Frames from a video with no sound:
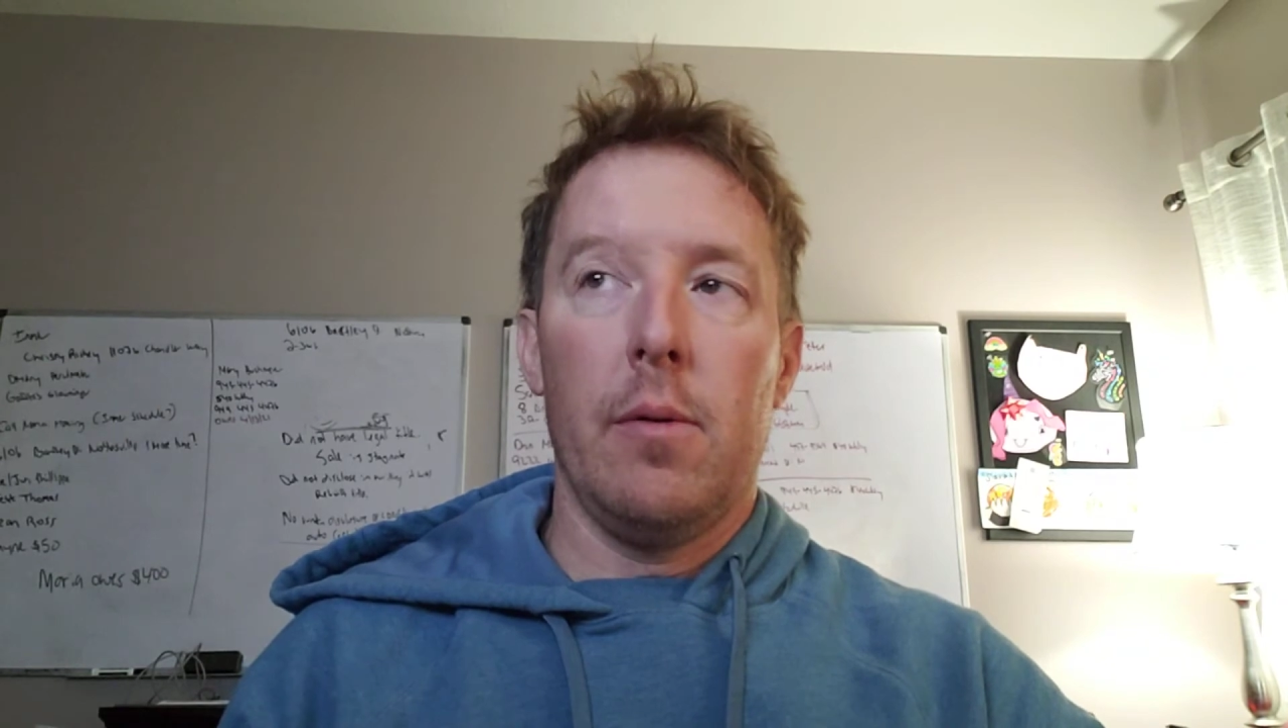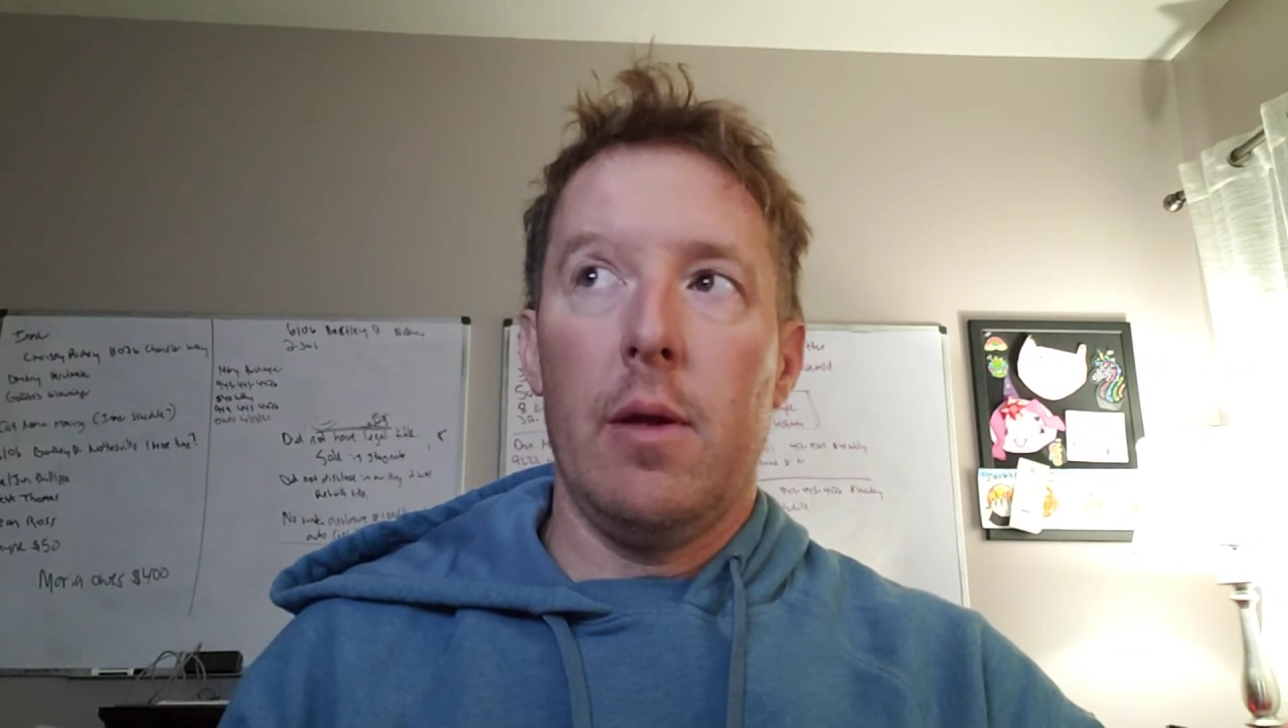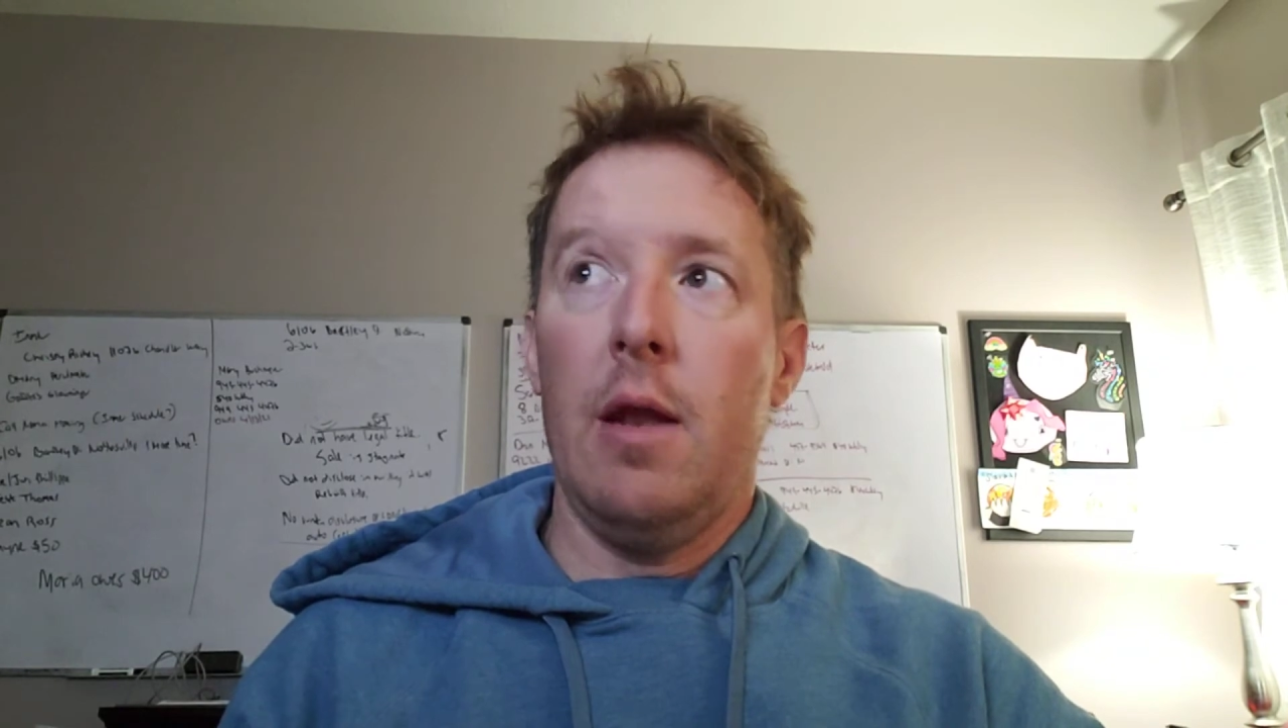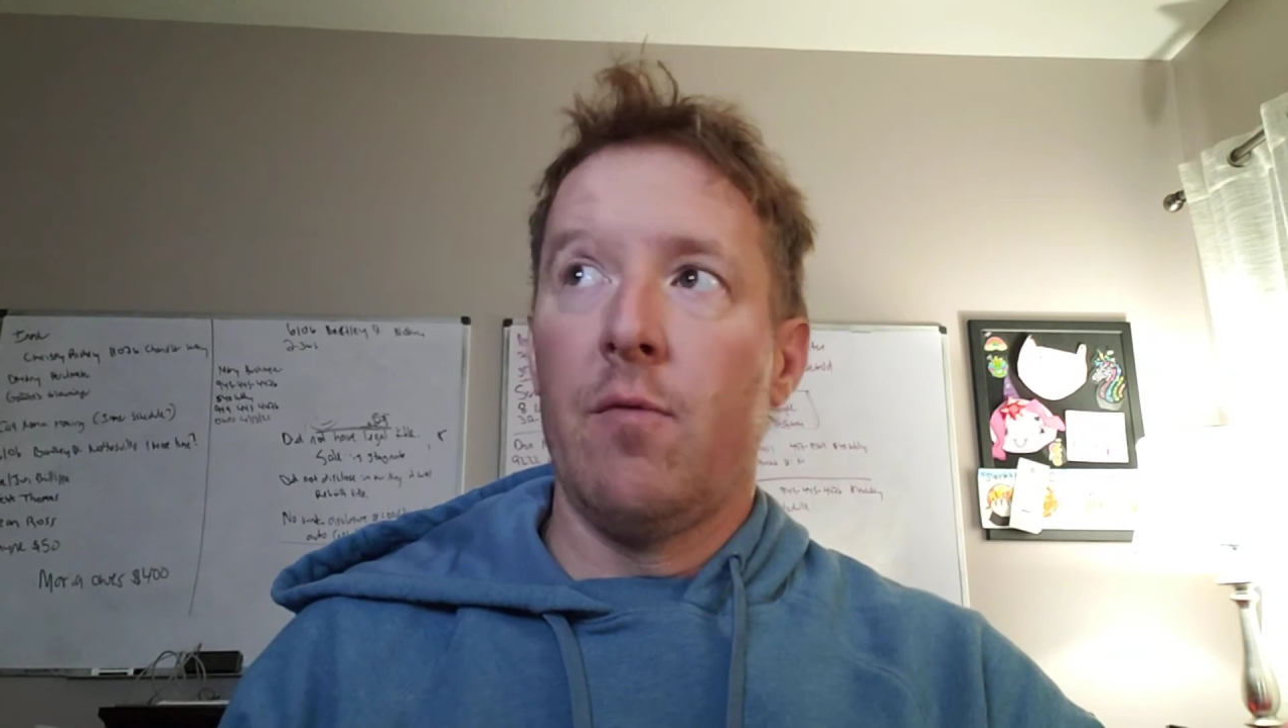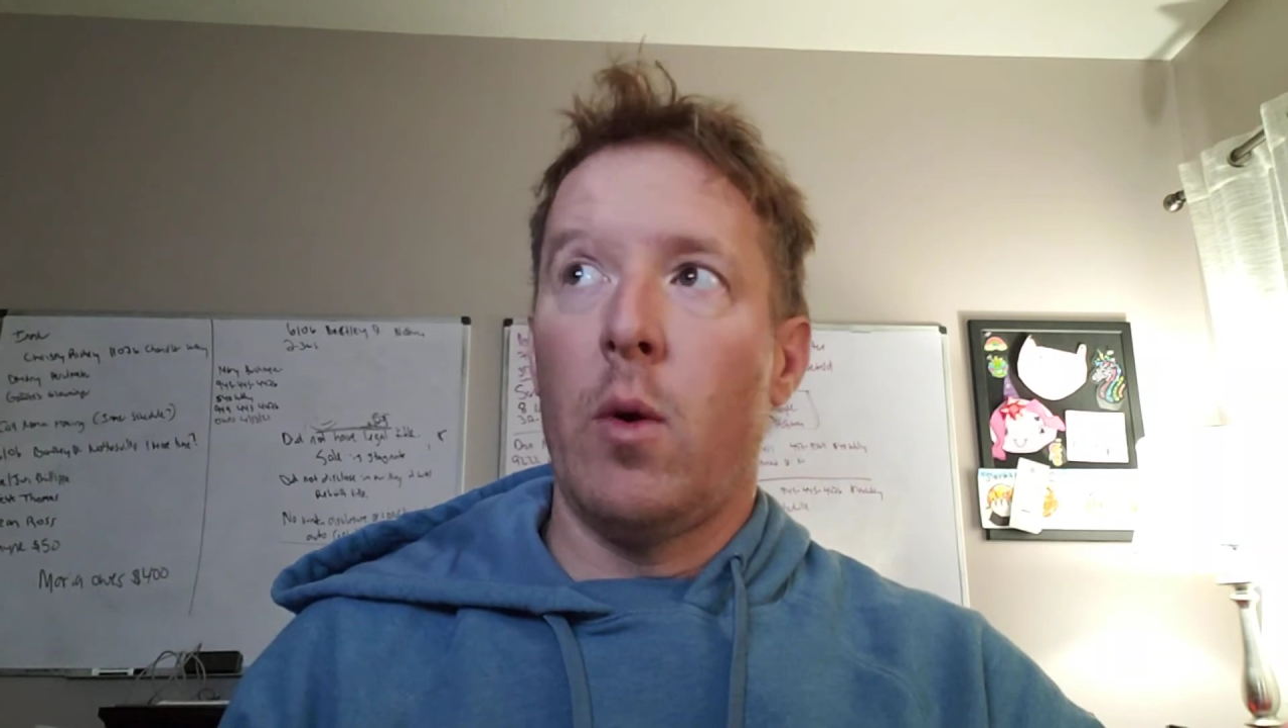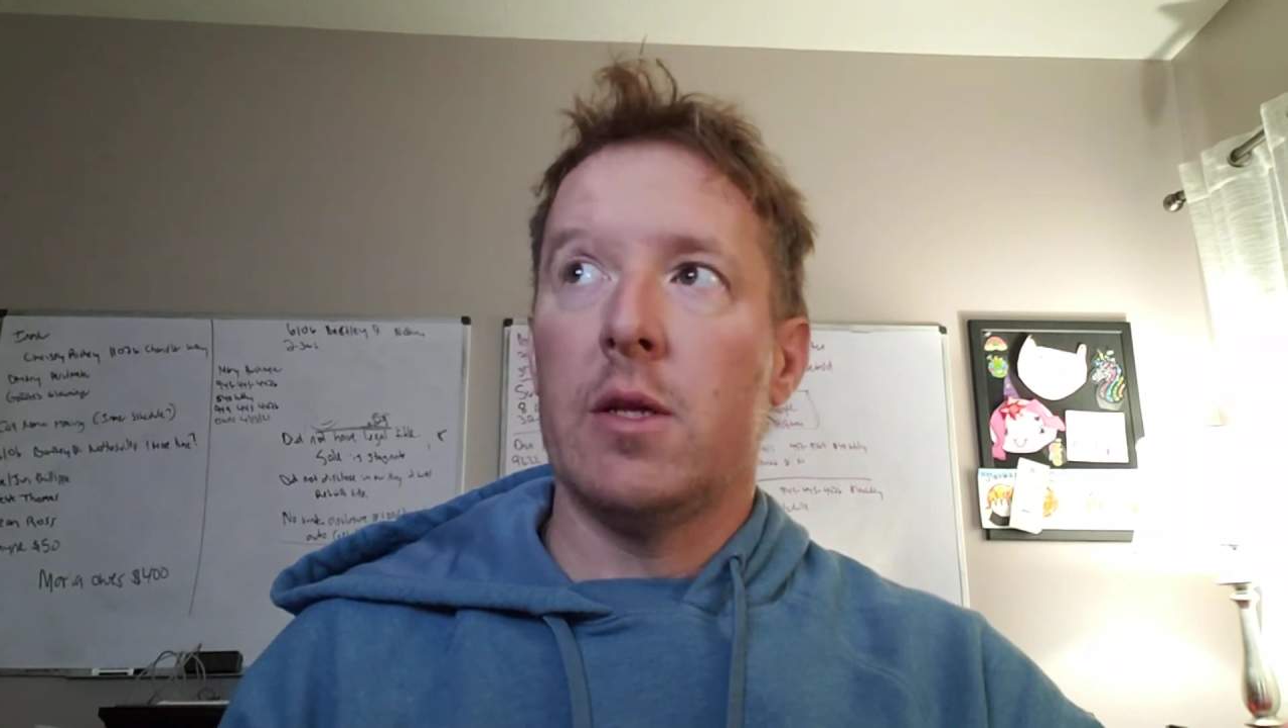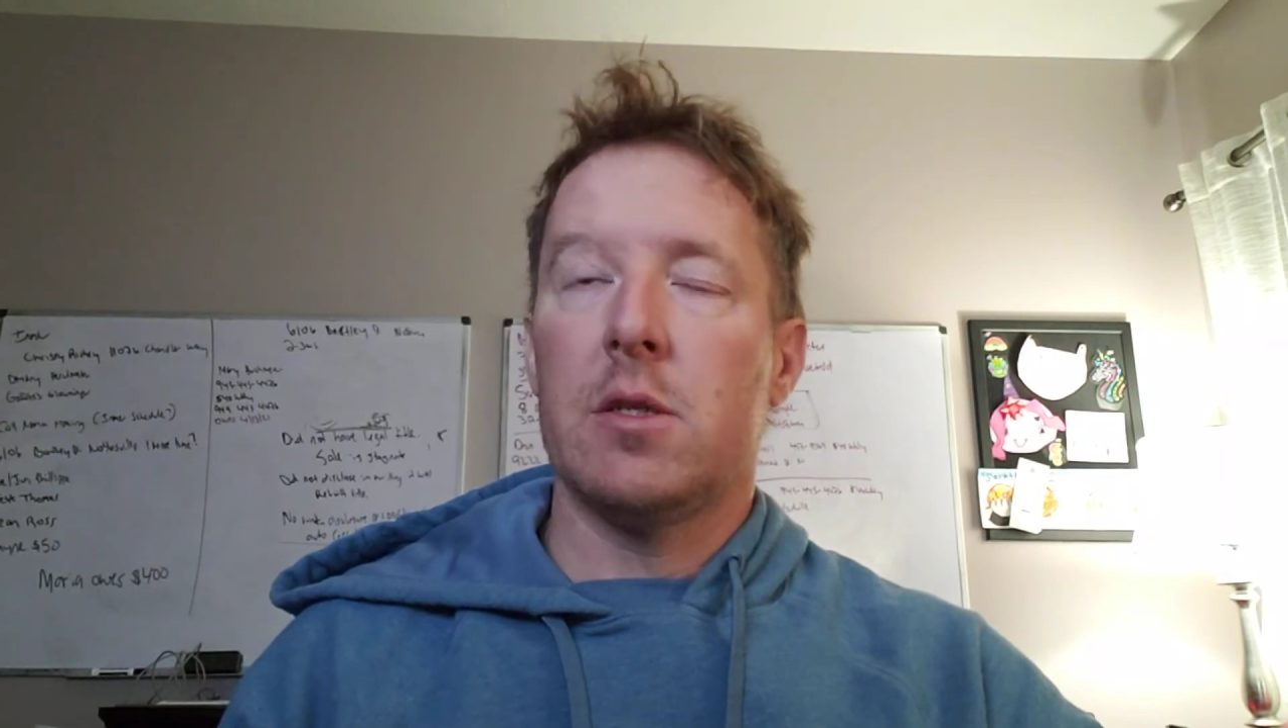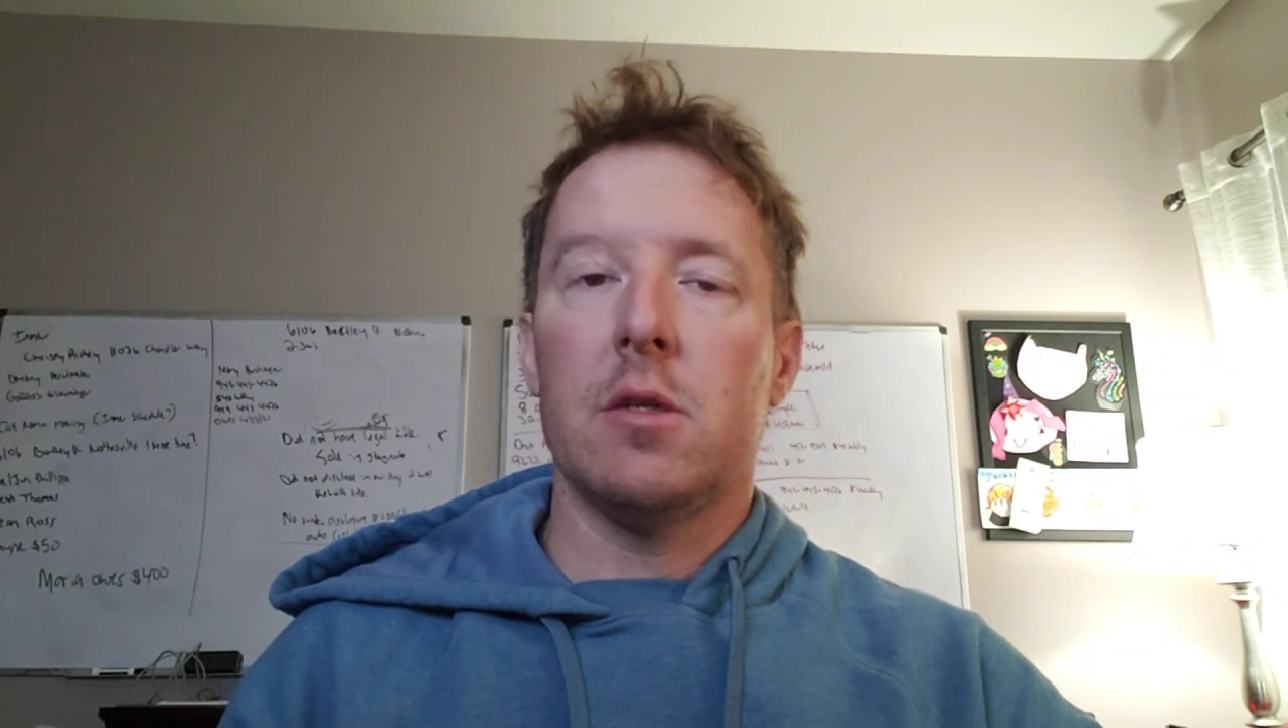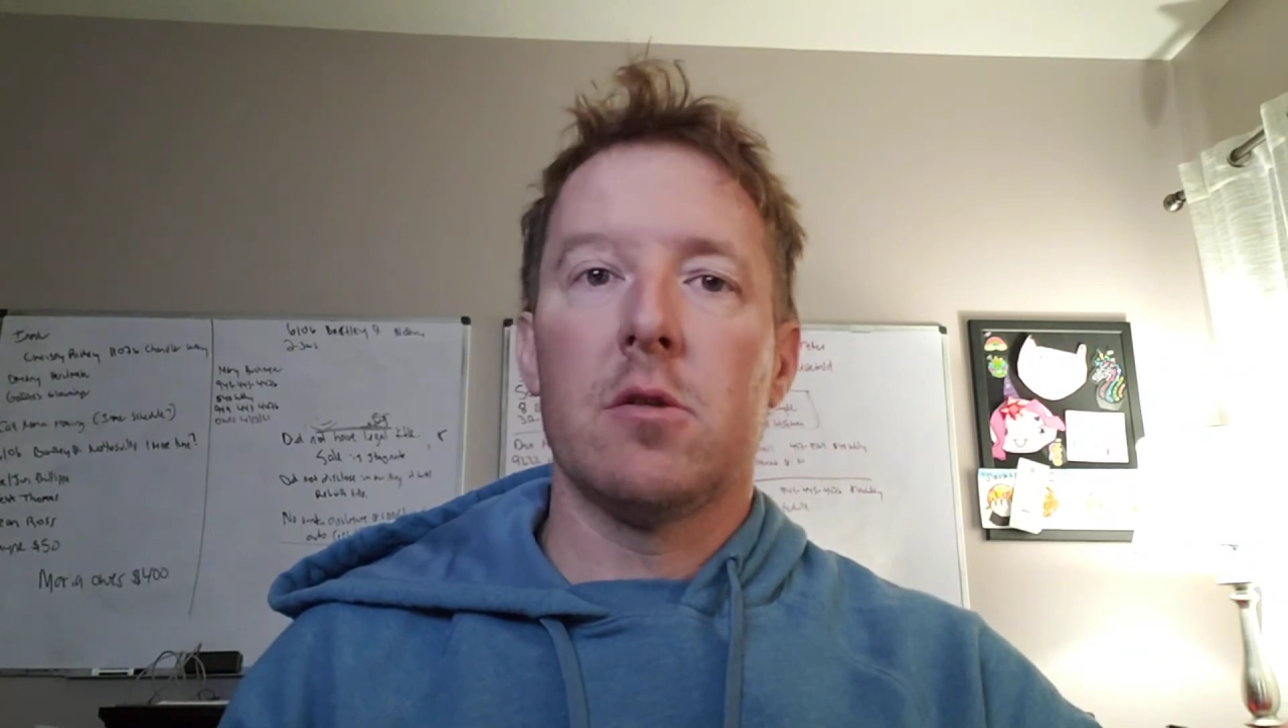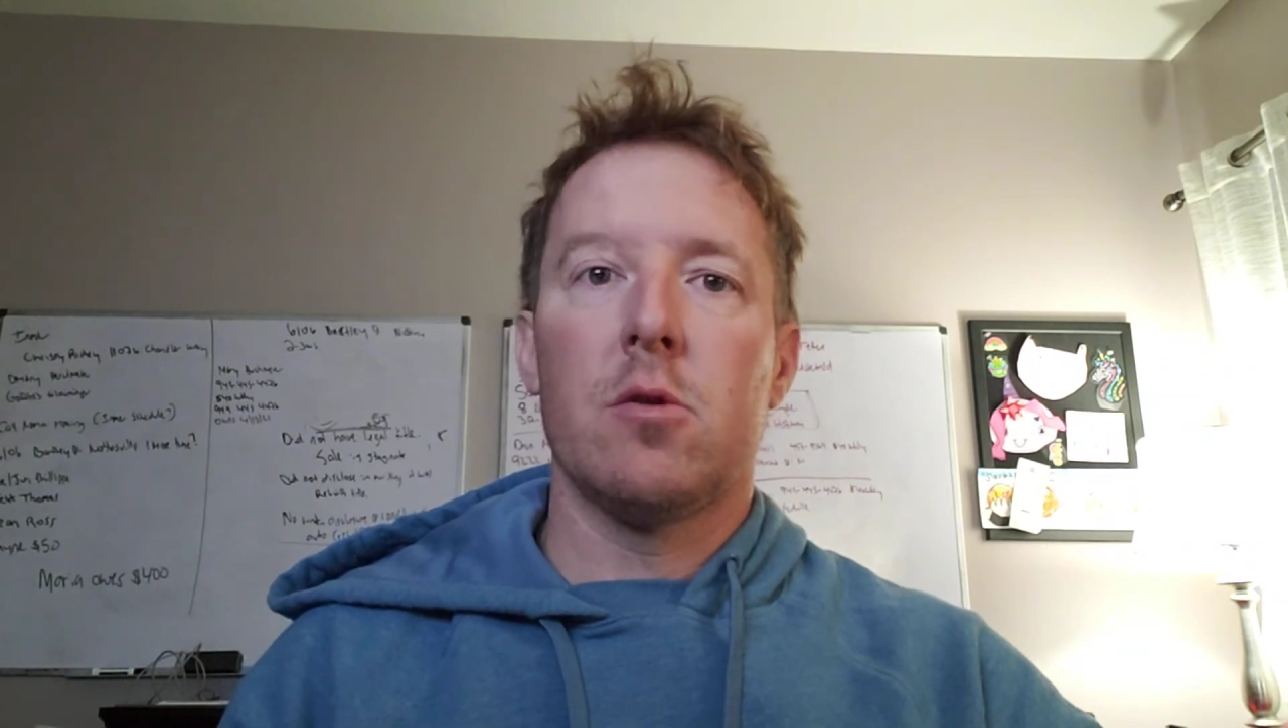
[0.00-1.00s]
invoices